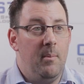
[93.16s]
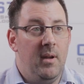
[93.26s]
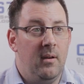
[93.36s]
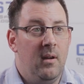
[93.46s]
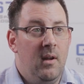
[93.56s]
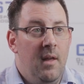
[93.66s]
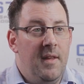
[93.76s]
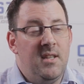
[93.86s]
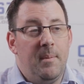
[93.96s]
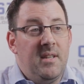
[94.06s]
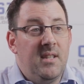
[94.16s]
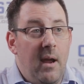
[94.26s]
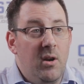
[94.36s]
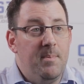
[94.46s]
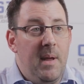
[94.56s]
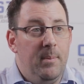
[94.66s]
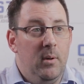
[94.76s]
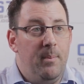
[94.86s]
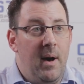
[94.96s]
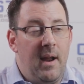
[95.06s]
I mean, this is something that scares
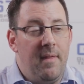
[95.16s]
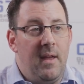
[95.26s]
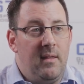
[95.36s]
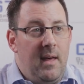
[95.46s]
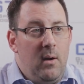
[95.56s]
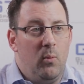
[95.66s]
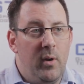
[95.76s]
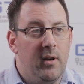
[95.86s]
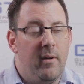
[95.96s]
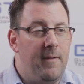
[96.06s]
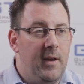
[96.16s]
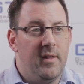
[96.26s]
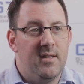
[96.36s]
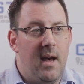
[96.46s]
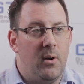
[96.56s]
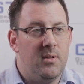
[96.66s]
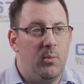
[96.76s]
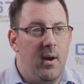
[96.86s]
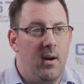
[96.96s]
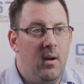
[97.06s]
people, but I think that we're going to figure this out,
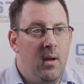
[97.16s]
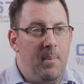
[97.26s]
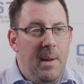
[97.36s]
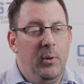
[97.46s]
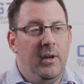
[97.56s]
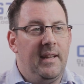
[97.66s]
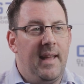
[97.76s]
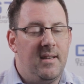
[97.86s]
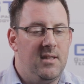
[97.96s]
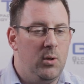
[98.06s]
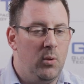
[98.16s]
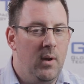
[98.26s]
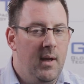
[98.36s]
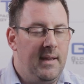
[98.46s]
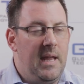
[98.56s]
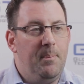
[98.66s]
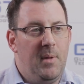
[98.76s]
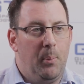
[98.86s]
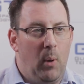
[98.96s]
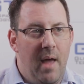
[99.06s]
where people are going to get to keep
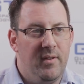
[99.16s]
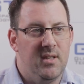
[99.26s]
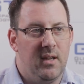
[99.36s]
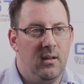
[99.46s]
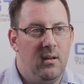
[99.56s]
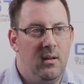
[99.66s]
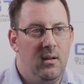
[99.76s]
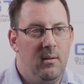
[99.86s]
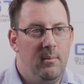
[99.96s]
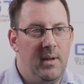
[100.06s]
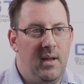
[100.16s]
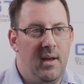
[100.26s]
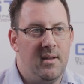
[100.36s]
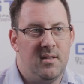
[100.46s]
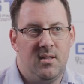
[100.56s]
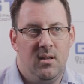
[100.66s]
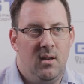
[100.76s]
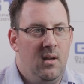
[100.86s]
their privacy, because